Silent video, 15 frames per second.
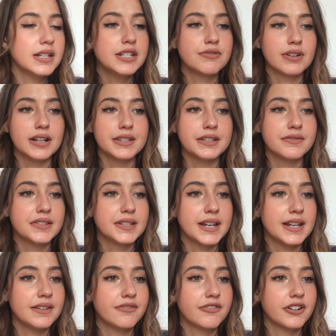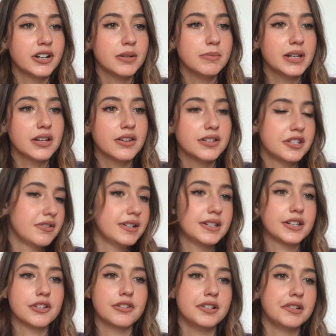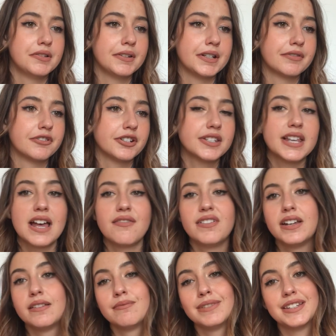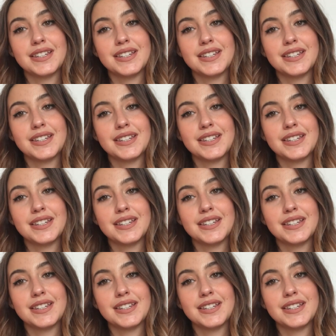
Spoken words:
It's relatively safer because there is security 24/7.